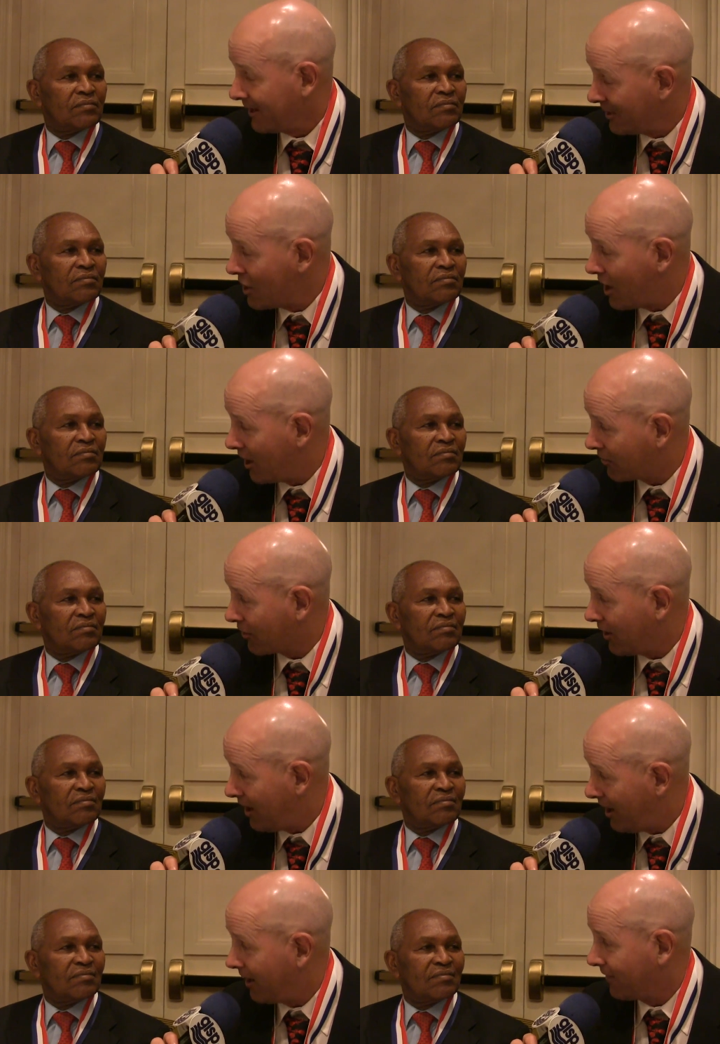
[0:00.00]

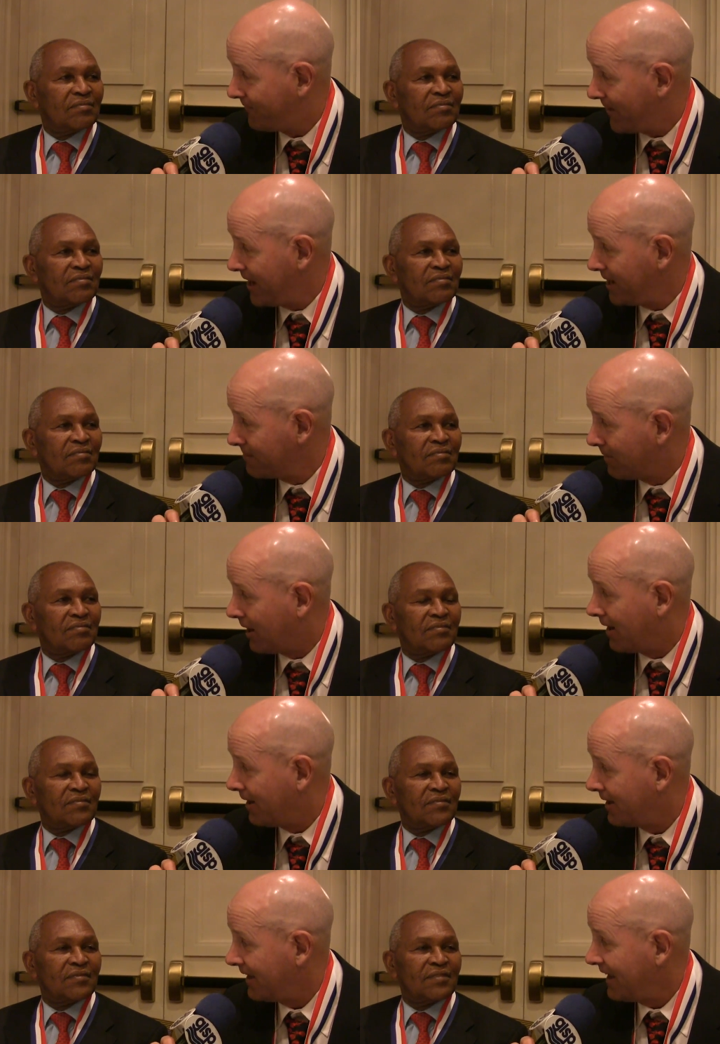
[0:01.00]
Speaker 1: Inaugural Hall of Fame
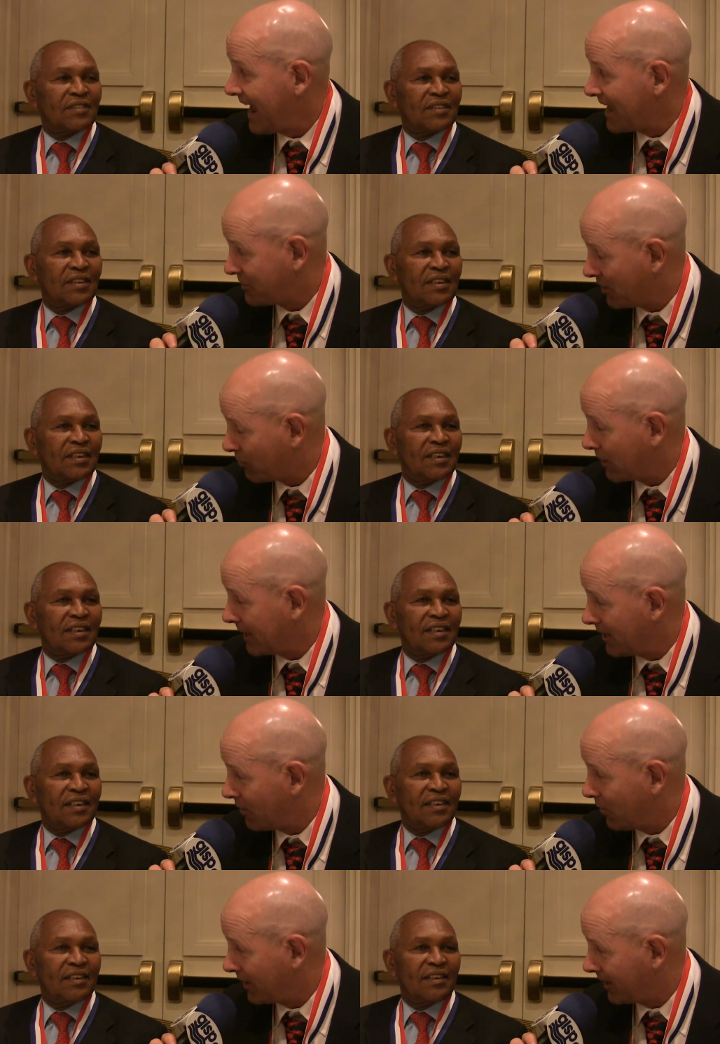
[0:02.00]
uh, at the
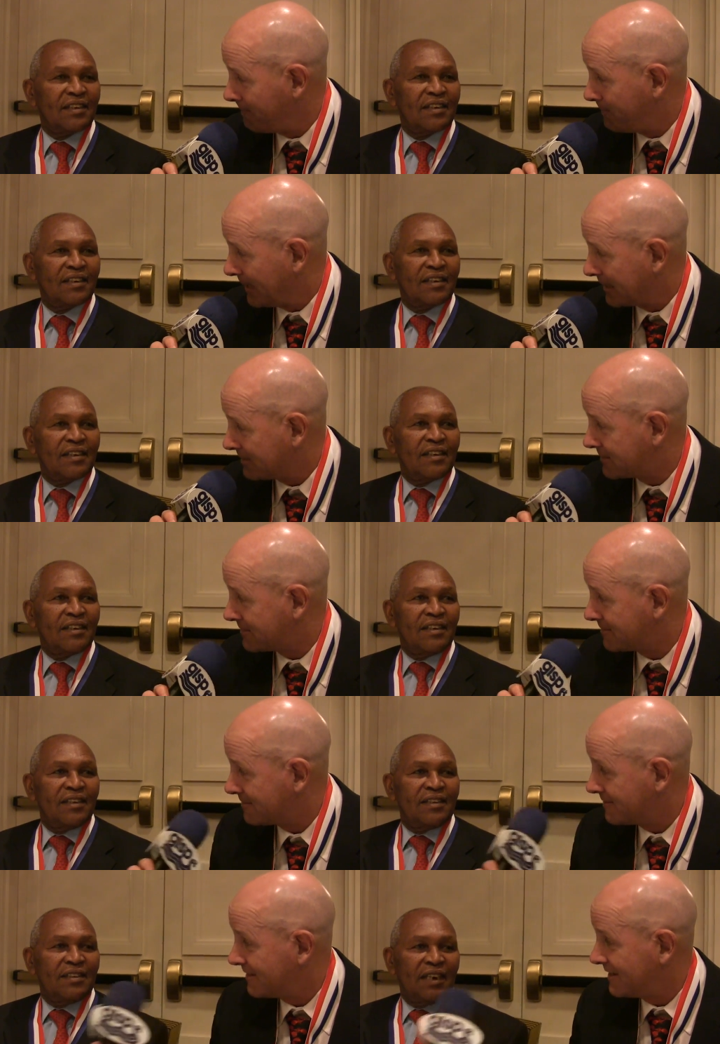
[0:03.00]
Rio
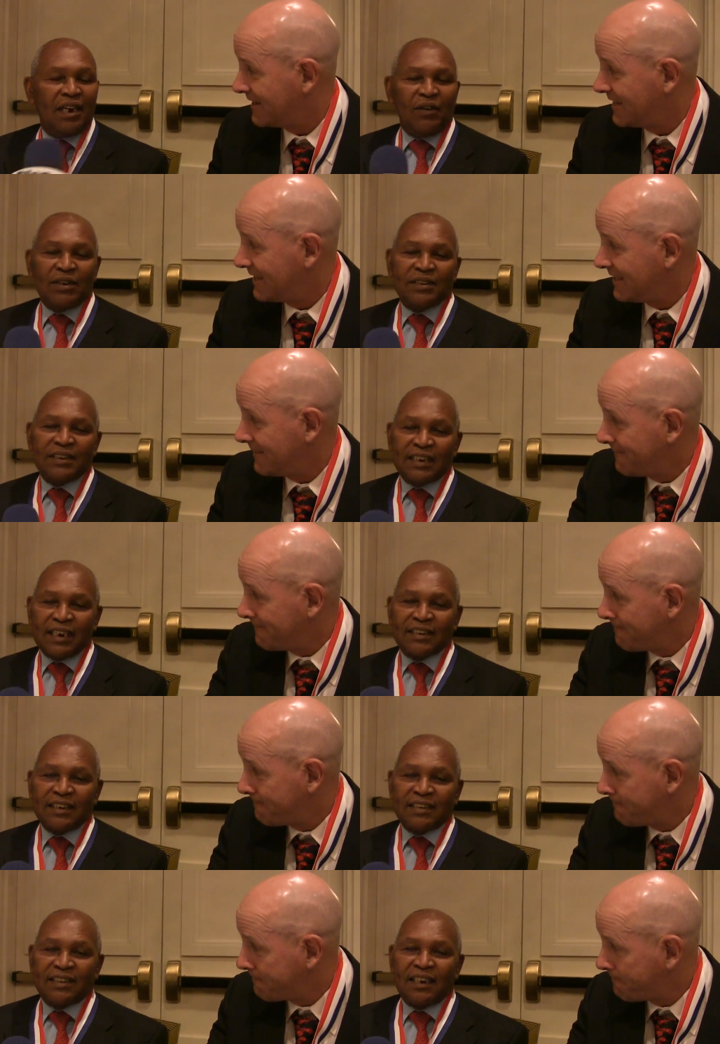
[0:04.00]
Olympics. Yeah, I was
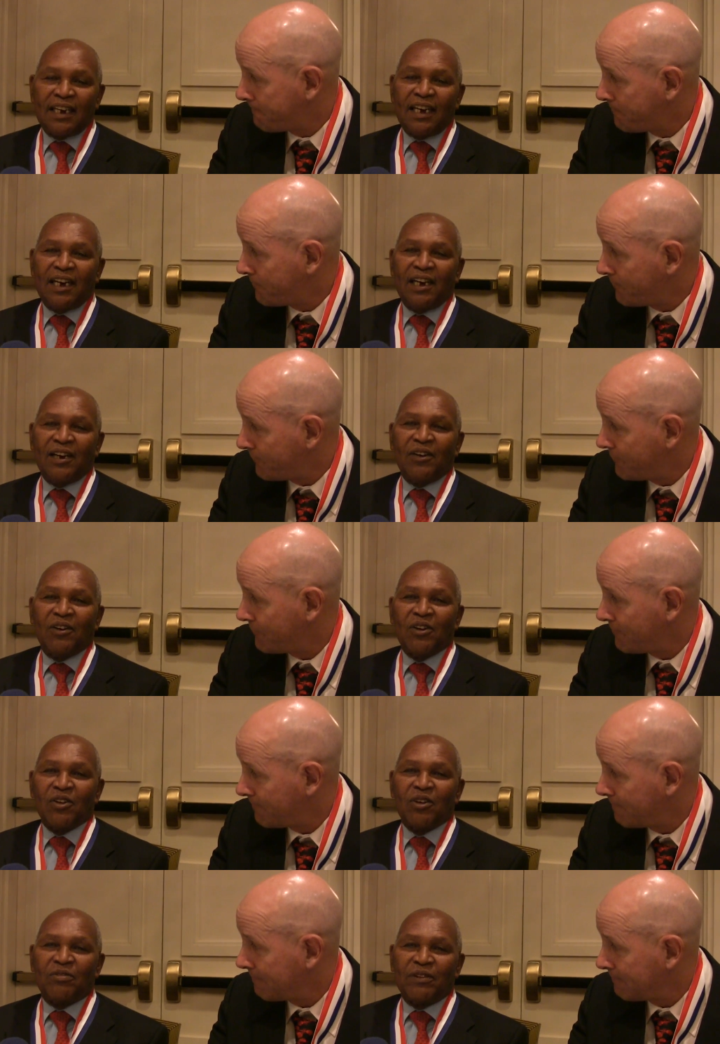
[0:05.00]
inducted uh,
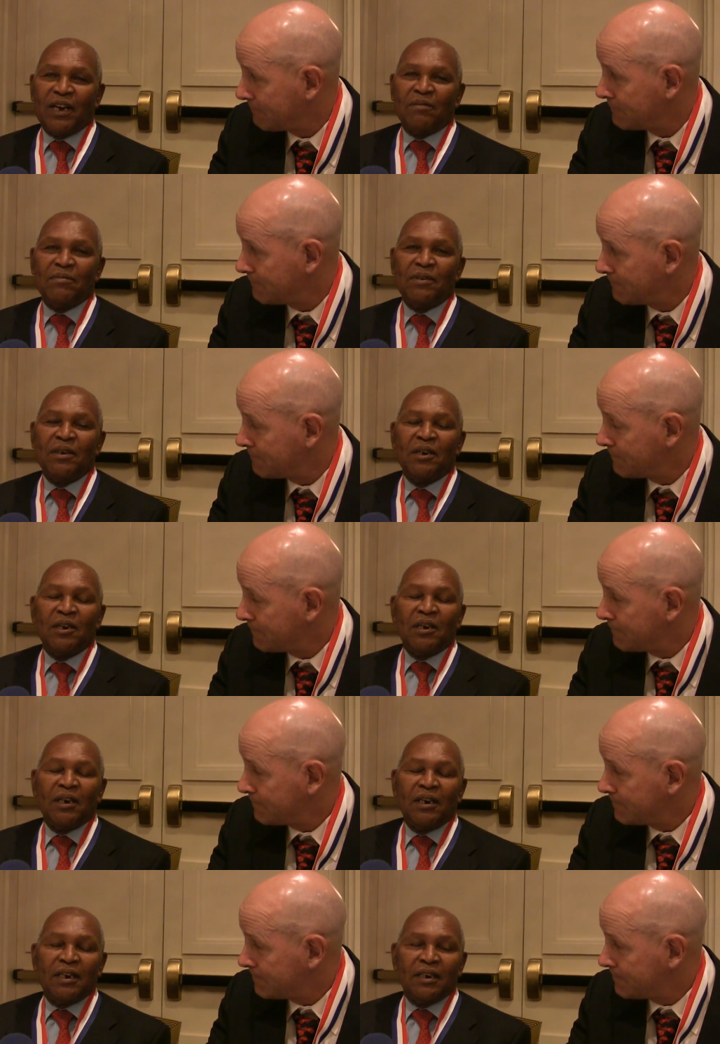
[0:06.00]
Speaker 2: Hall of Fame
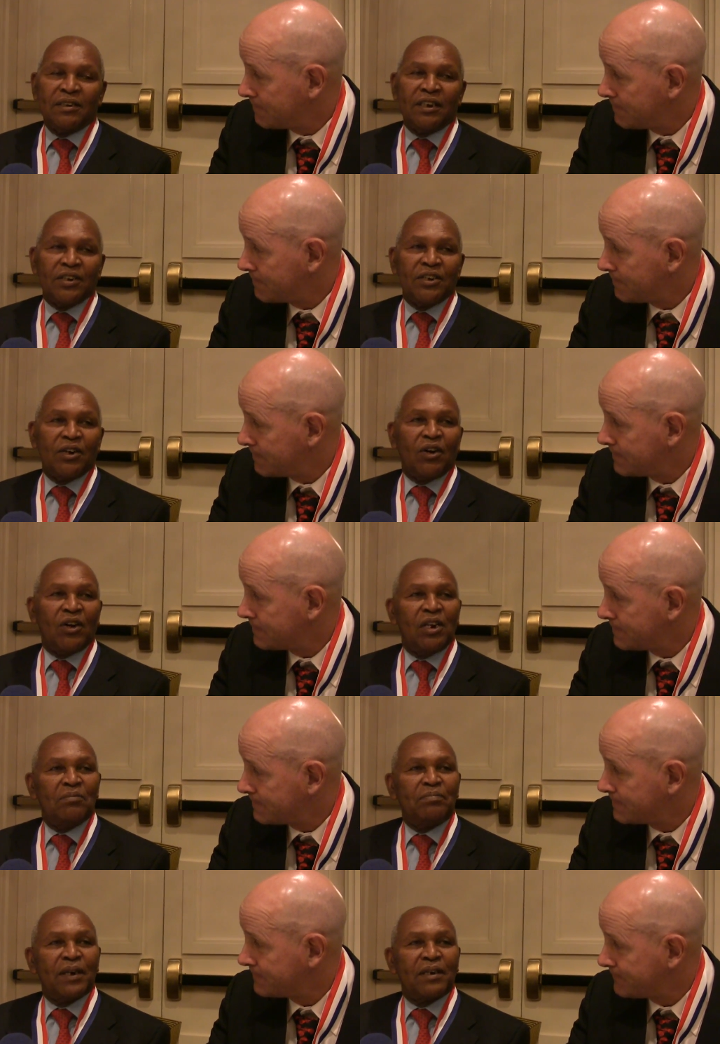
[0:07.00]
in the Rio
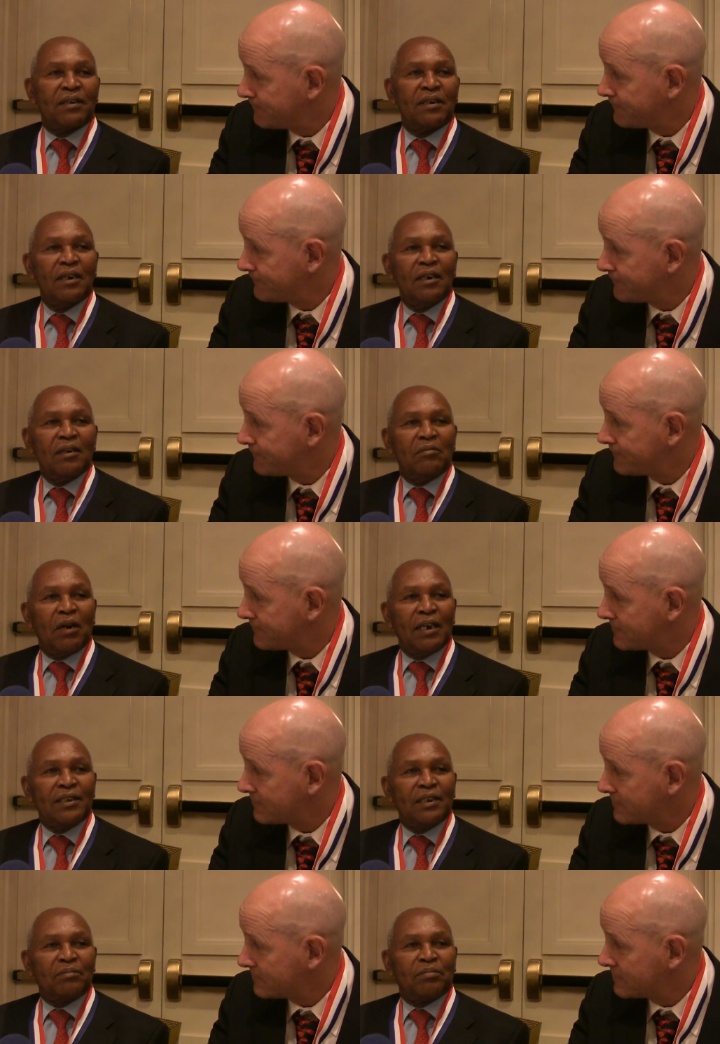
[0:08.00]
Olympic
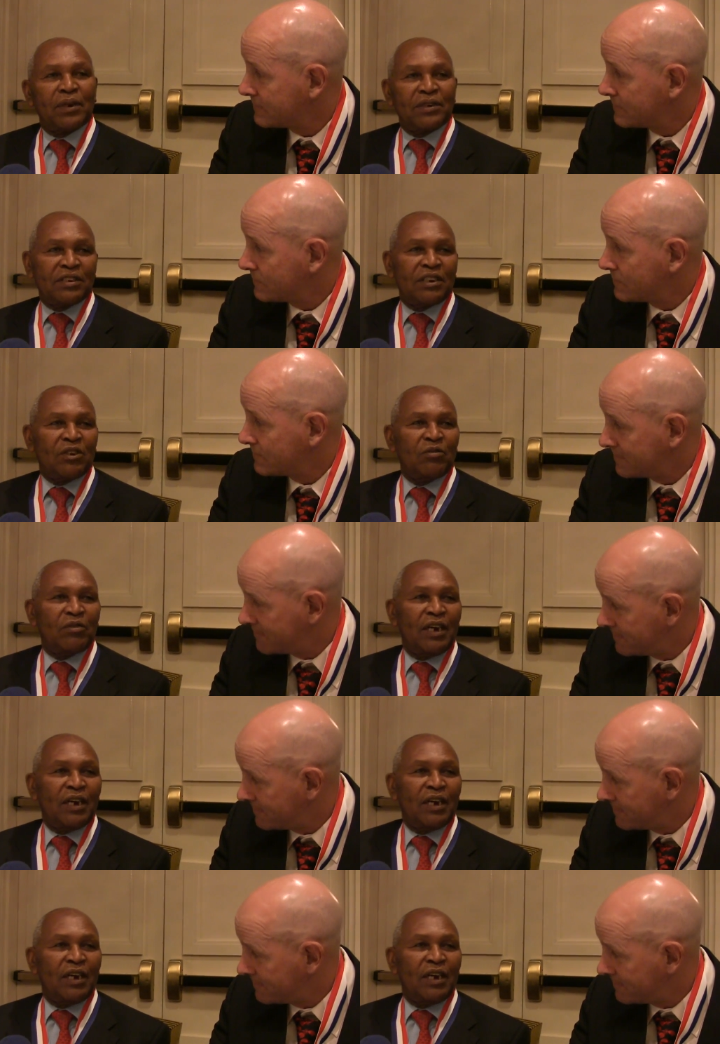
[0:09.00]
by the president of